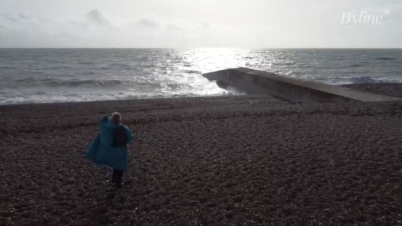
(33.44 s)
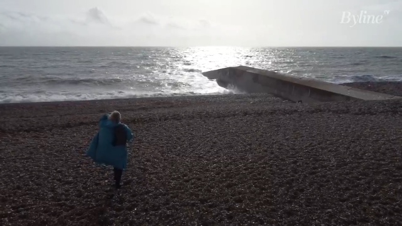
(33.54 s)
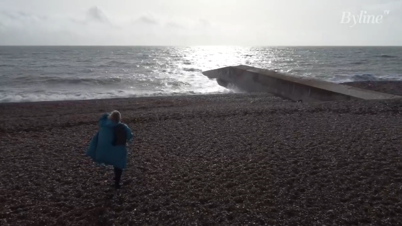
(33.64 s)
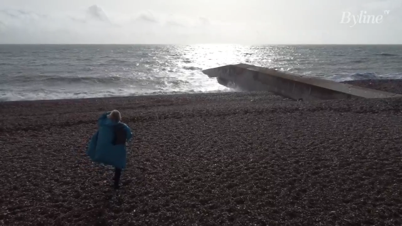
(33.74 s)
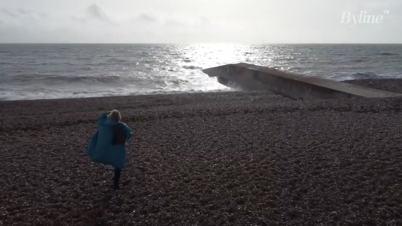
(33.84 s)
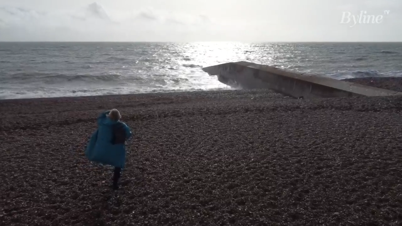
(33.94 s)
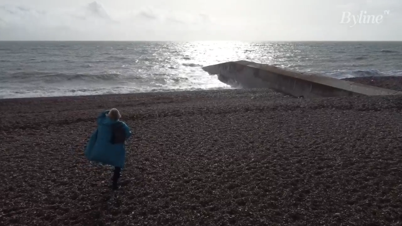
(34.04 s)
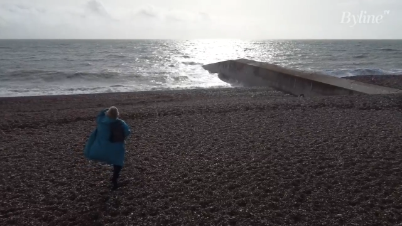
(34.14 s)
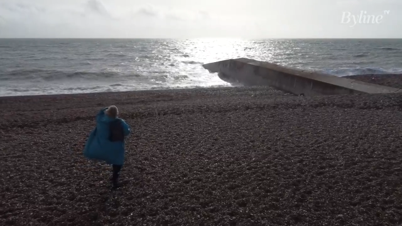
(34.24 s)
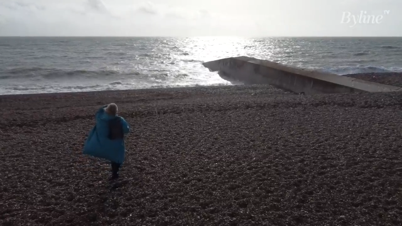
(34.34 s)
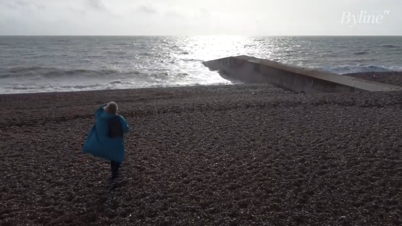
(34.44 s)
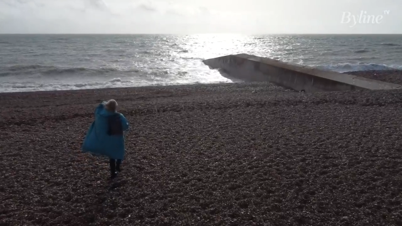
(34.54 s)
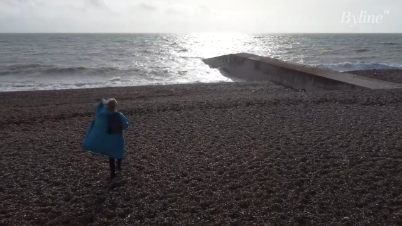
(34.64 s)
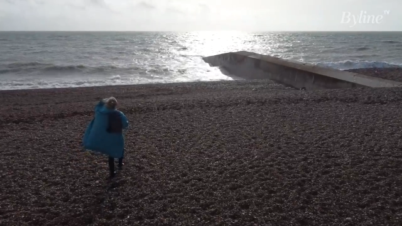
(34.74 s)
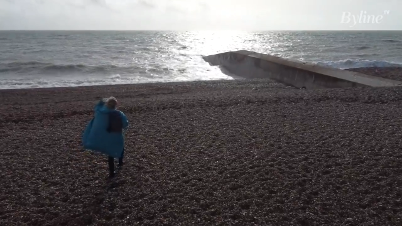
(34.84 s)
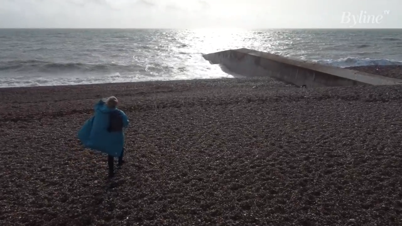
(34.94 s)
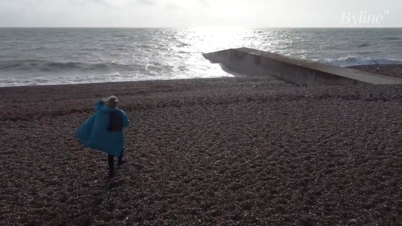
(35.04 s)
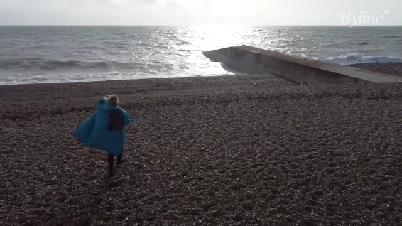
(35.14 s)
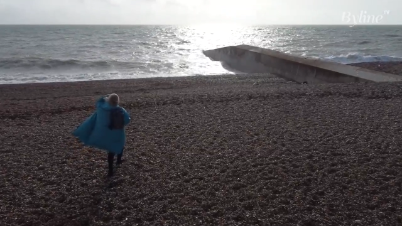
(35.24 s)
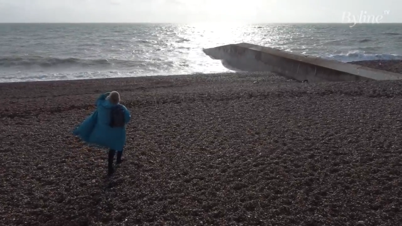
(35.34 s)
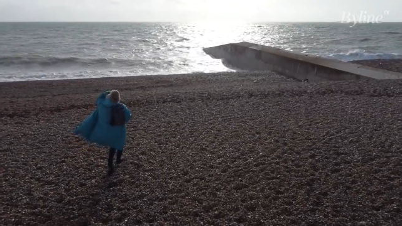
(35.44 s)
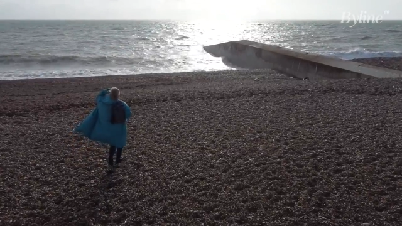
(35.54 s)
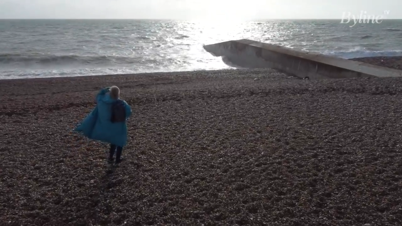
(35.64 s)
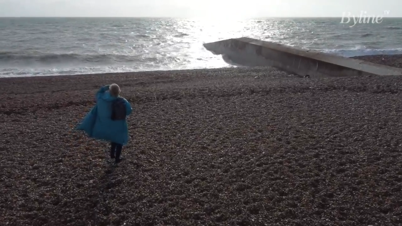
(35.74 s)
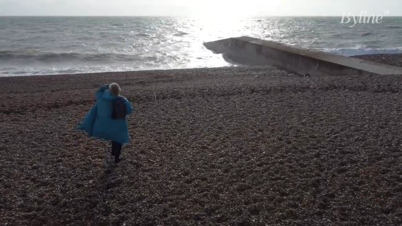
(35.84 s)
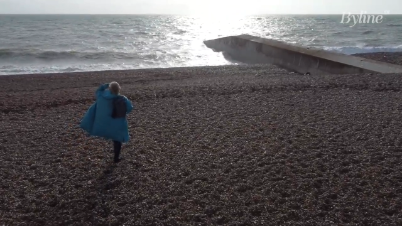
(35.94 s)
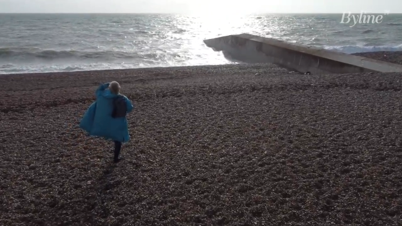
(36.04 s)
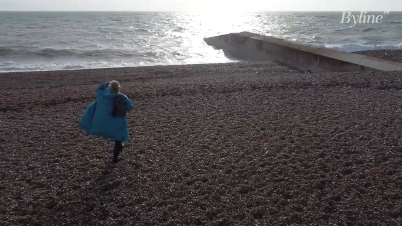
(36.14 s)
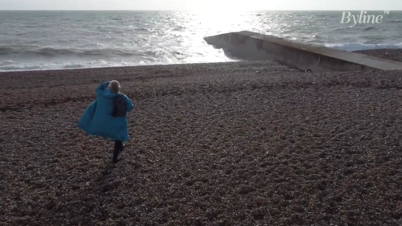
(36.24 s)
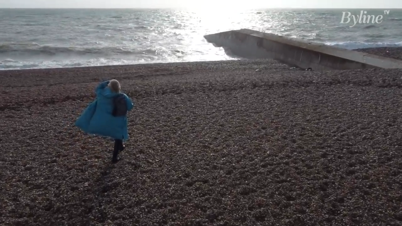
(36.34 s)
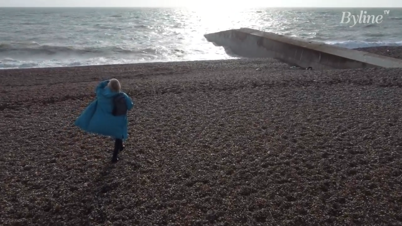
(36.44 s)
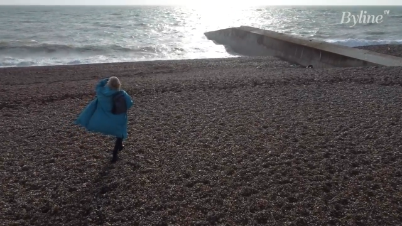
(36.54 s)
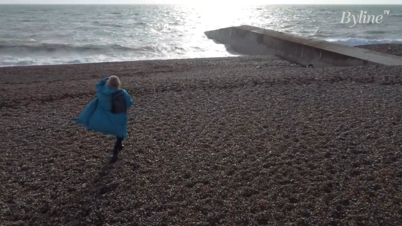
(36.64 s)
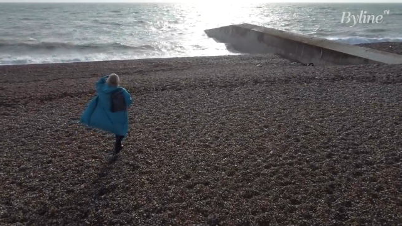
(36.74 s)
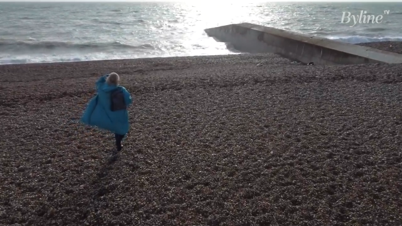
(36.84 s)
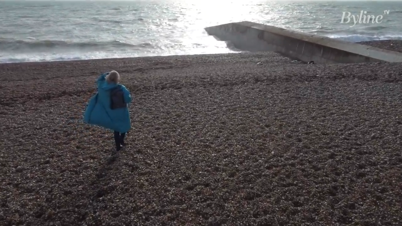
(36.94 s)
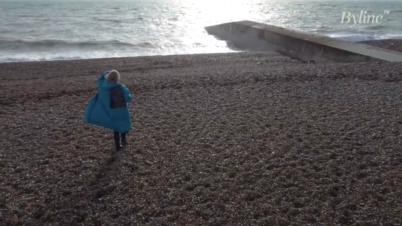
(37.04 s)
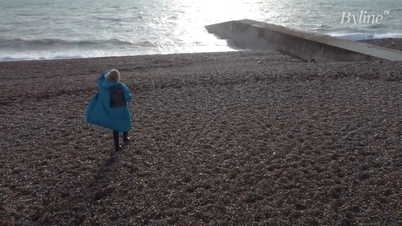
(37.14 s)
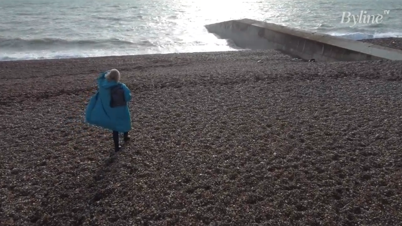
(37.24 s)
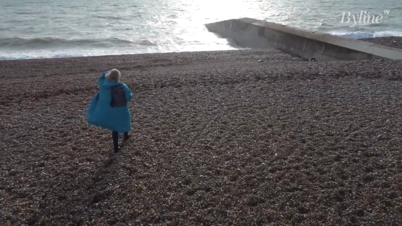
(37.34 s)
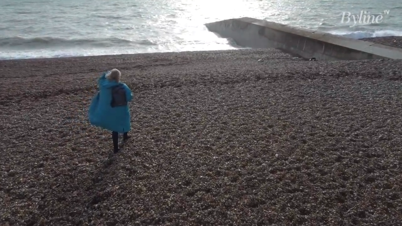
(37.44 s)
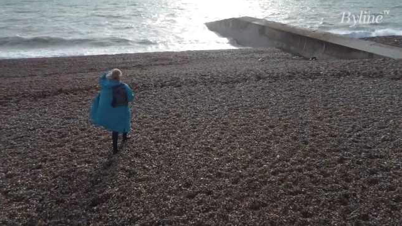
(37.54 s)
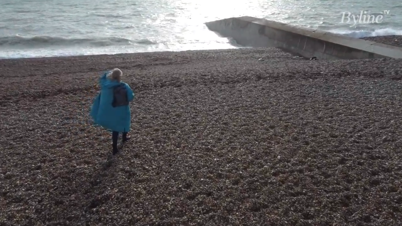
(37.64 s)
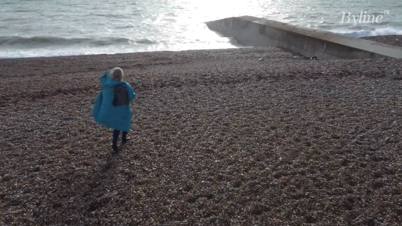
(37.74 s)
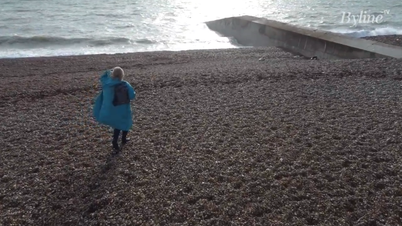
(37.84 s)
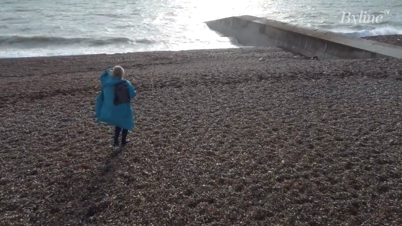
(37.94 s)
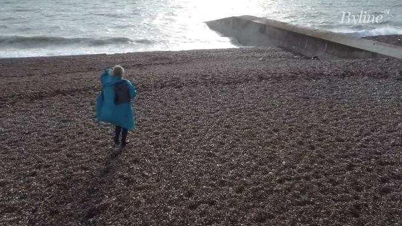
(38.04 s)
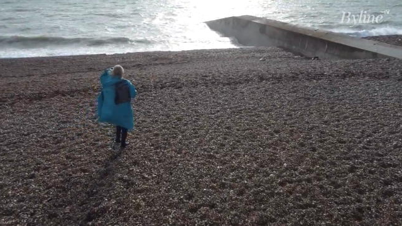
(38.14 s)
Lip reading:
[unreadable: no face in view]